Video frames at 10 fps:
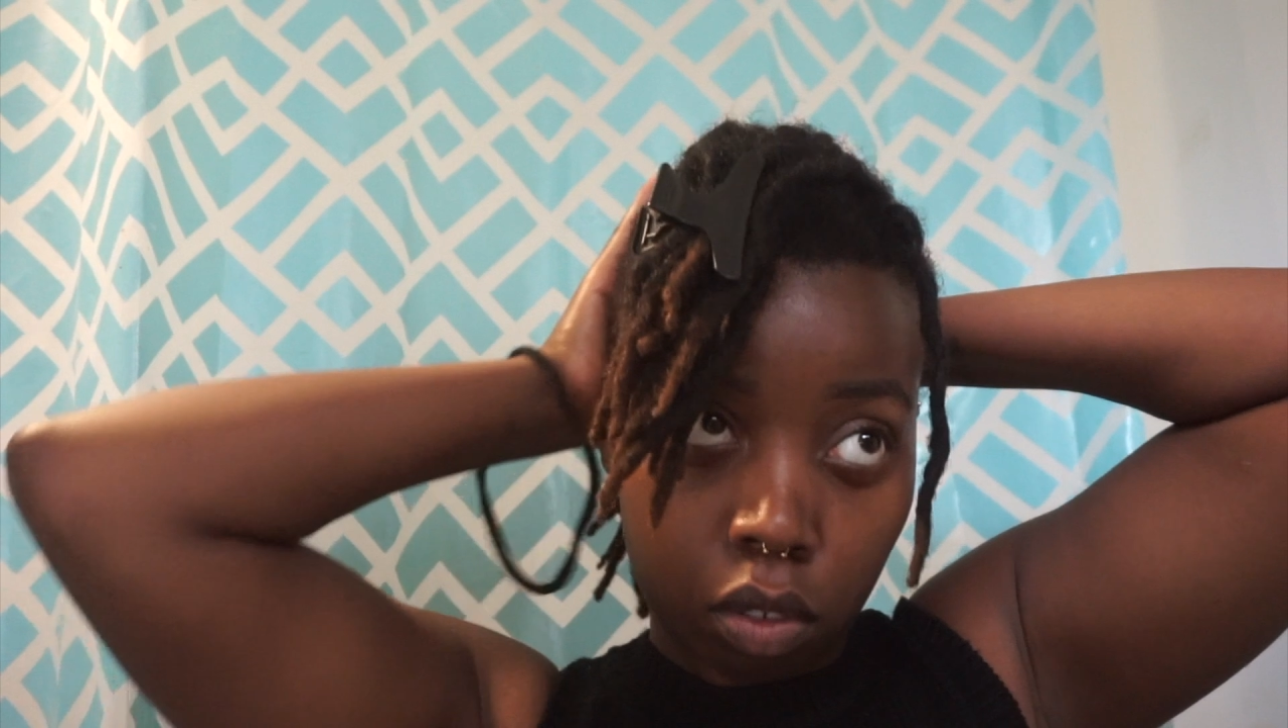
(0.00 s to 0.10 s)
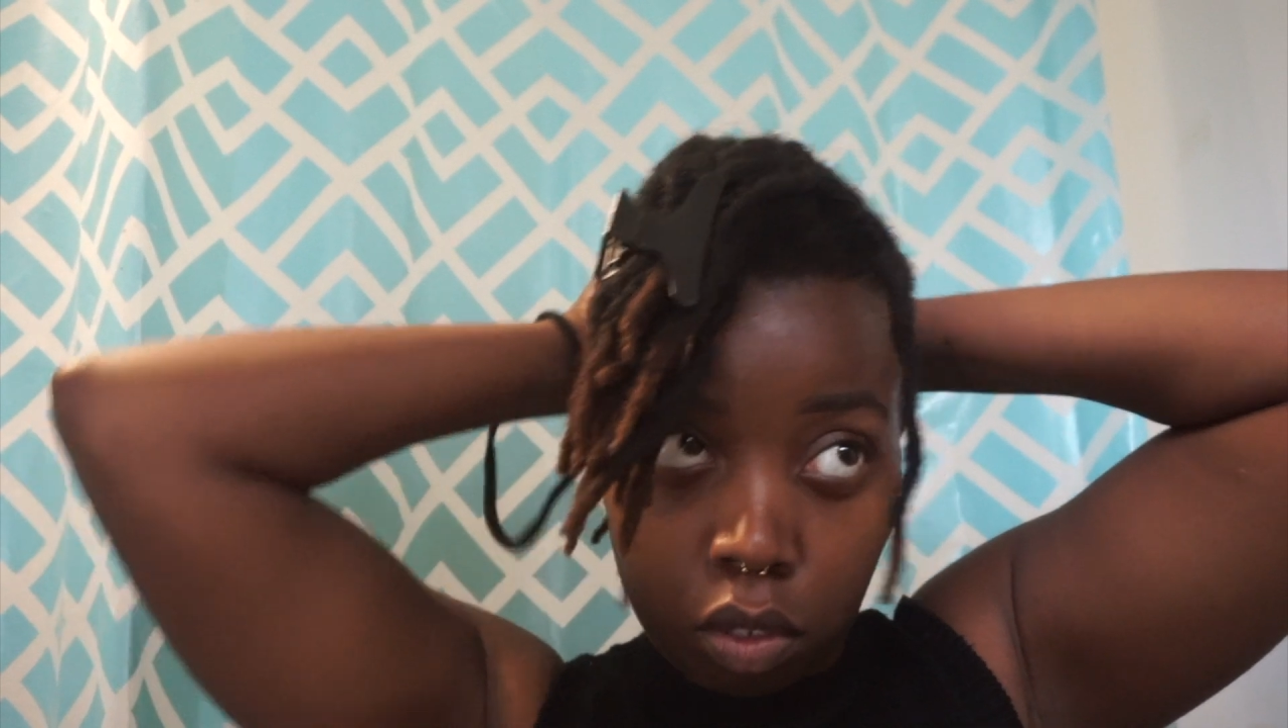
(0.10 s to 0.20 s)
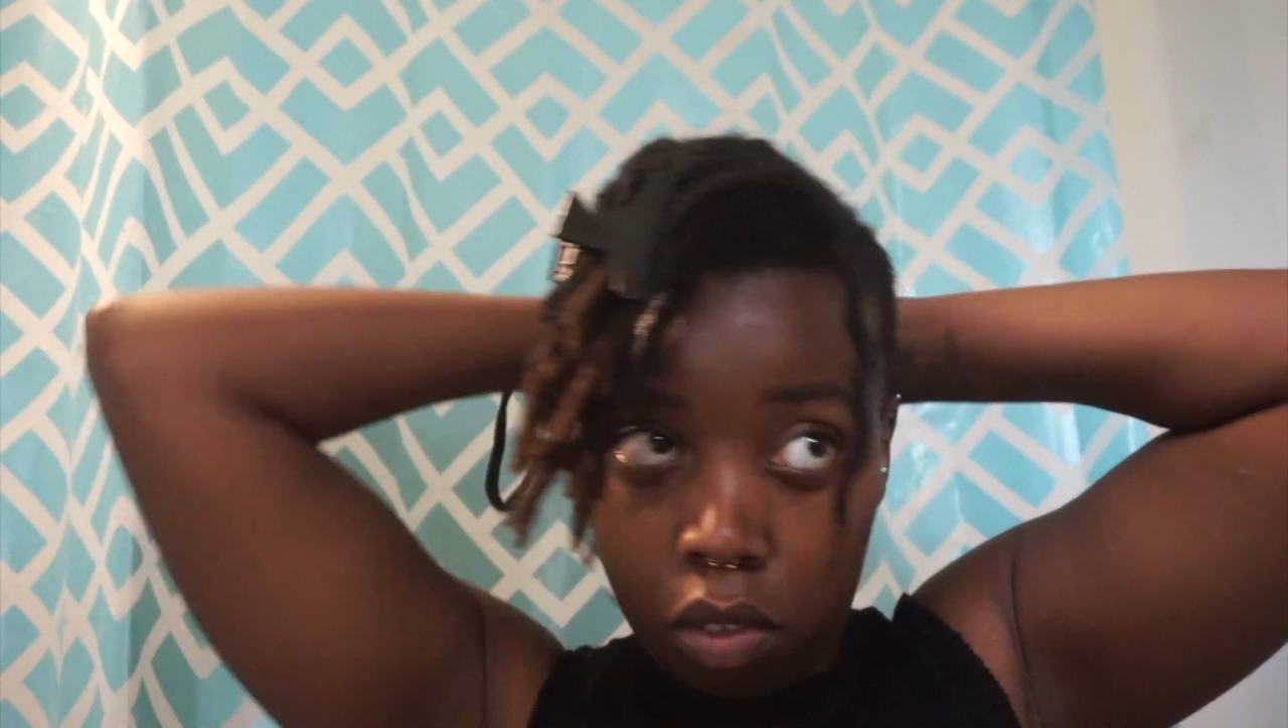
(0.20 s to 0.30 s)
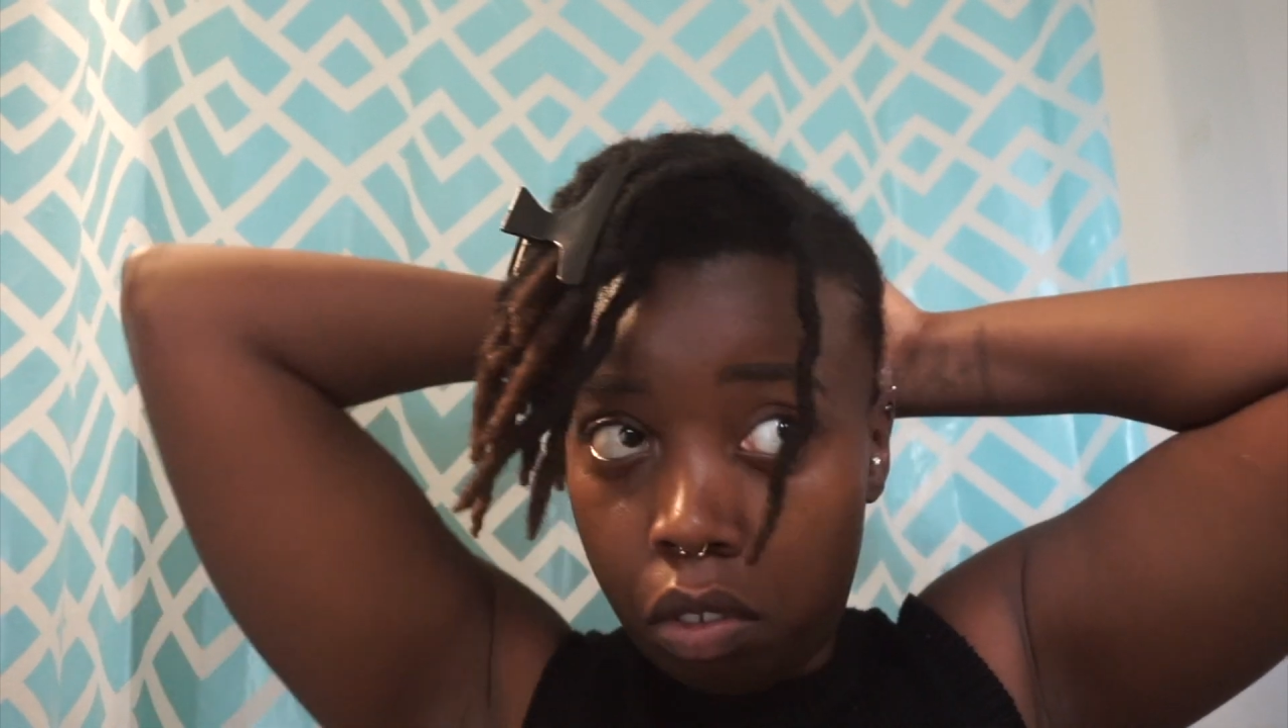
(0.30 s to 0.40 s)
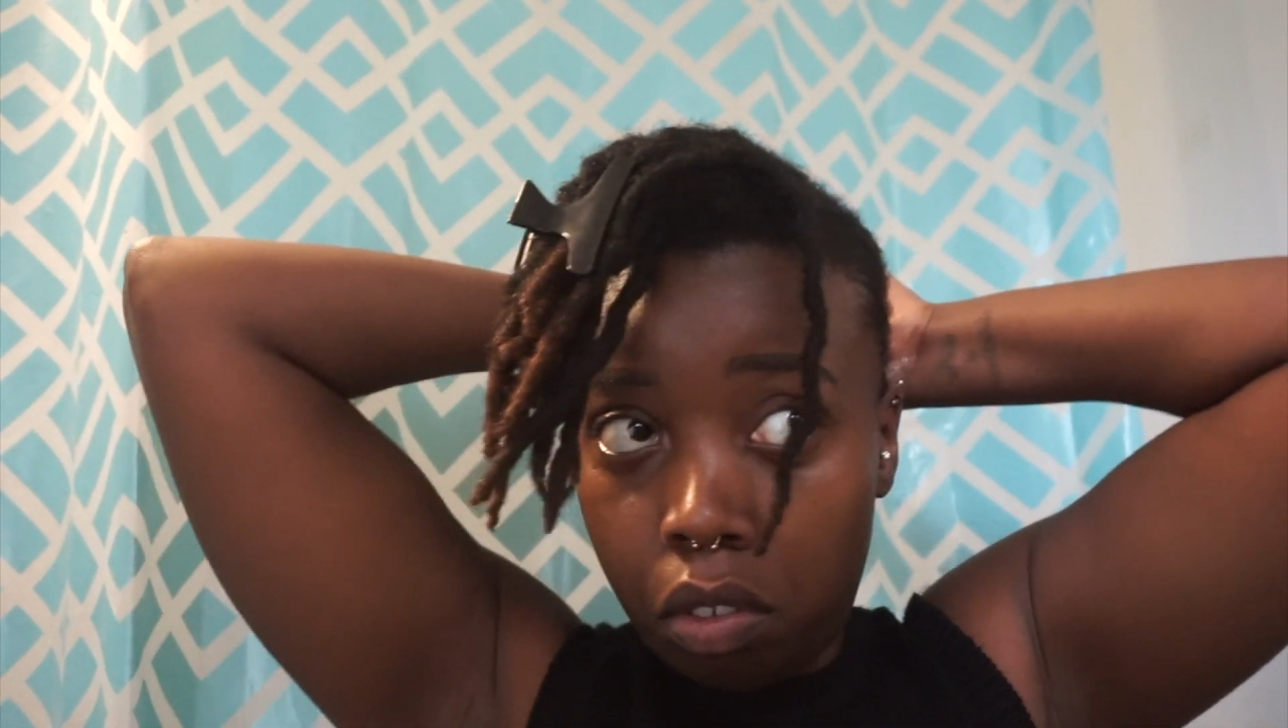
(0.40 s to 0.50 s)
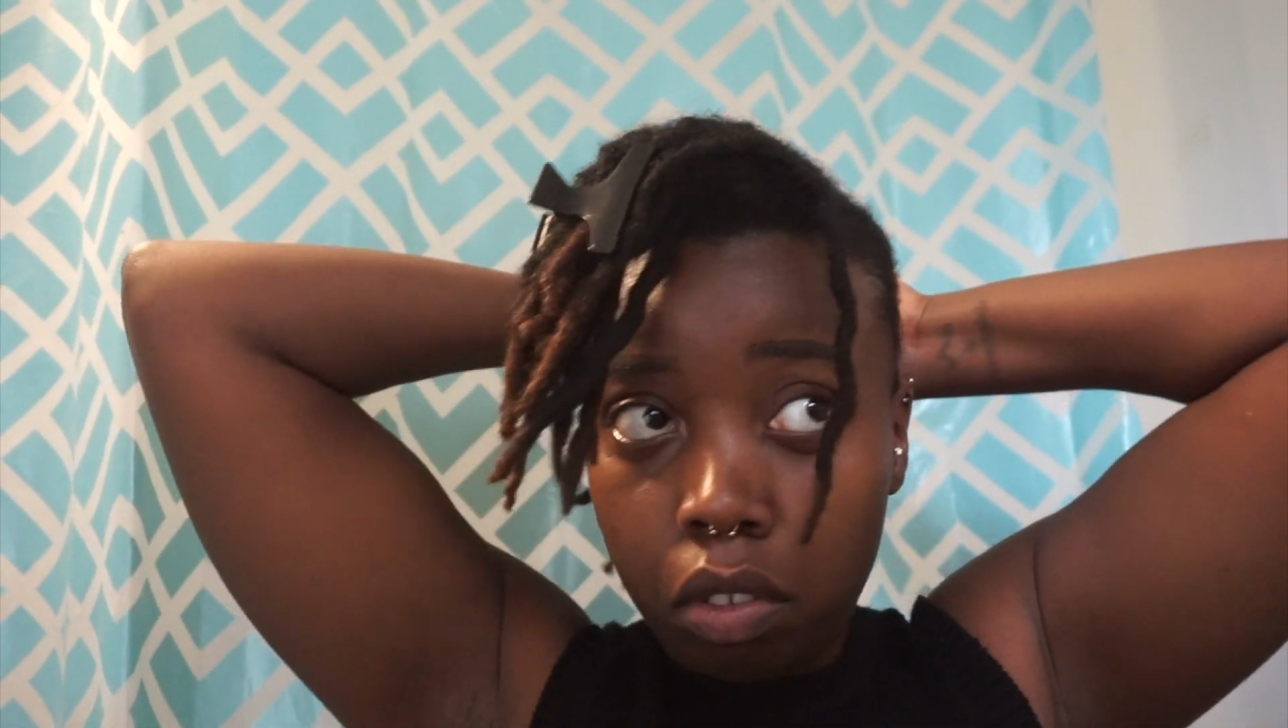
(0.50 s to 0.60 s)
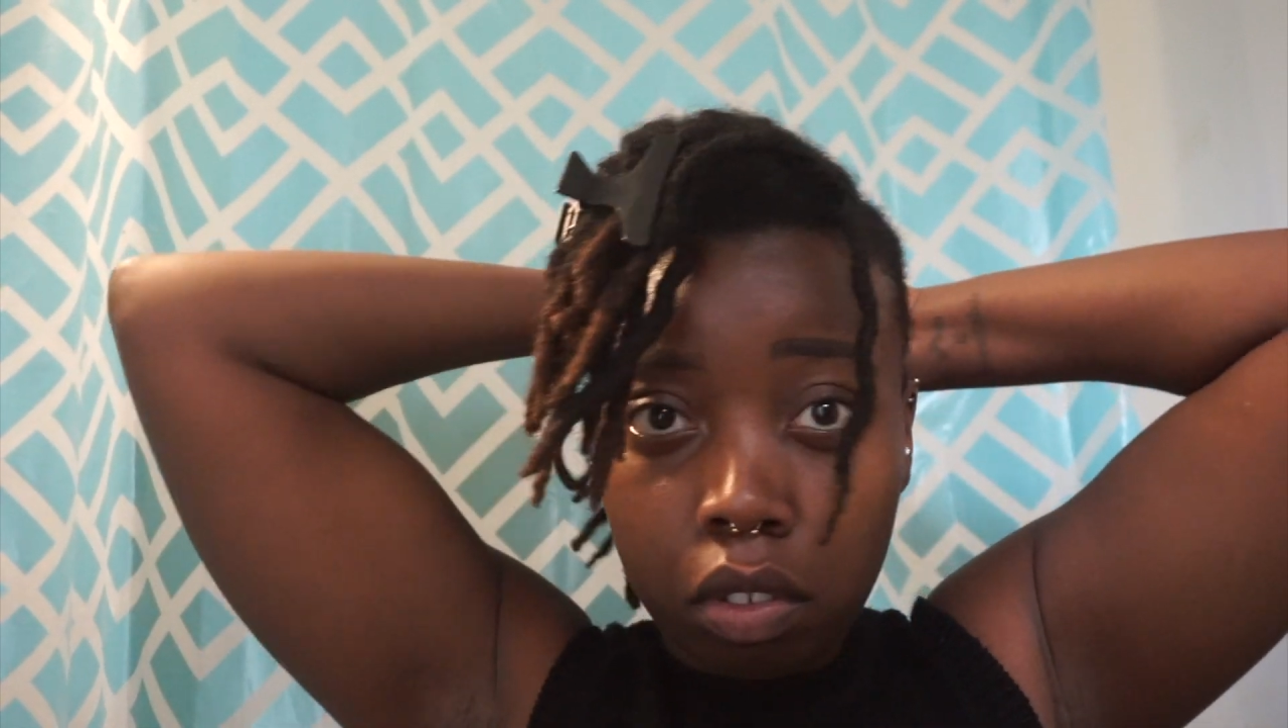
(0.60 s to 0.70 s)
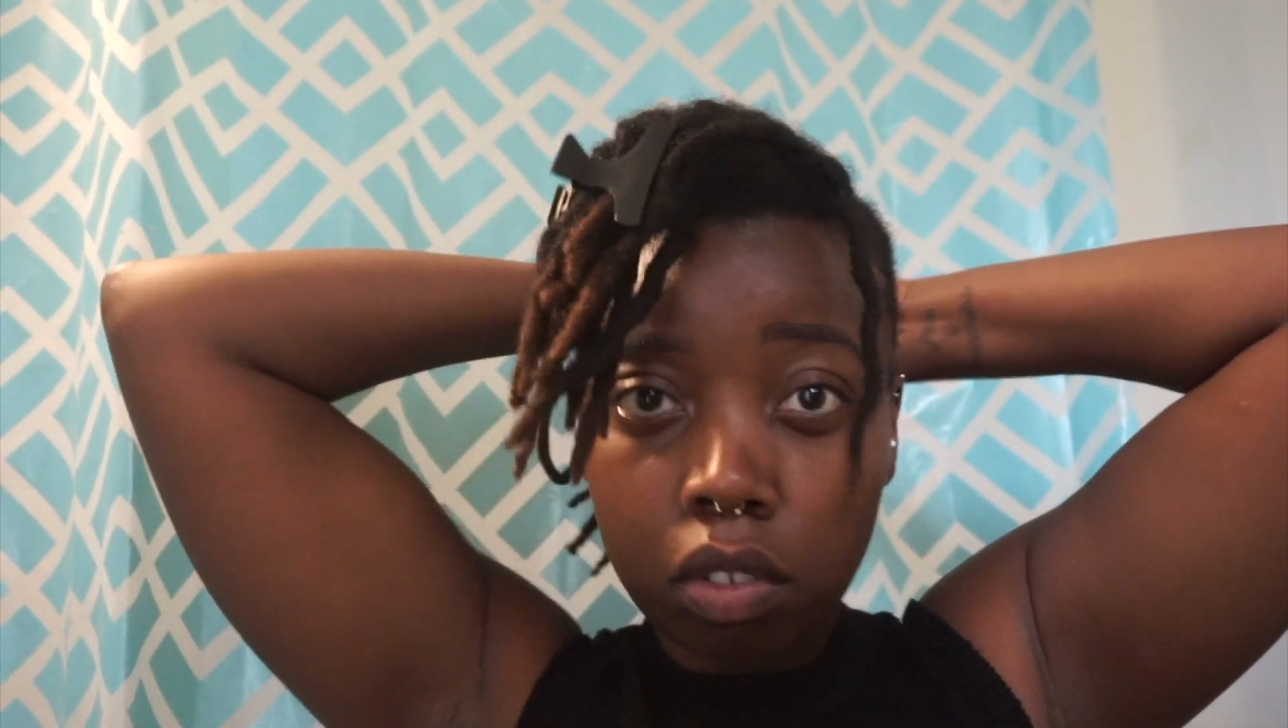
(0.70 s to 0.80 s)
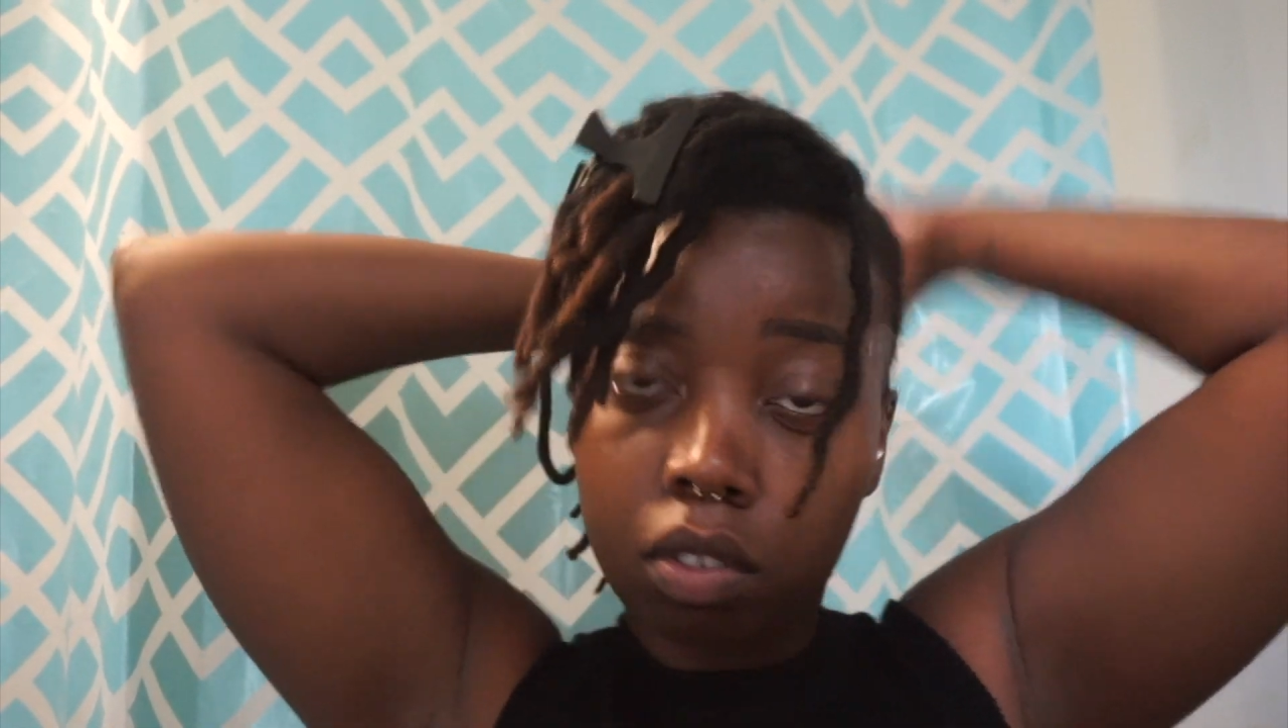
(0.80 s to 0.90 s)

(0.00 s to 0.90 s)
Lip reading: ponytail holder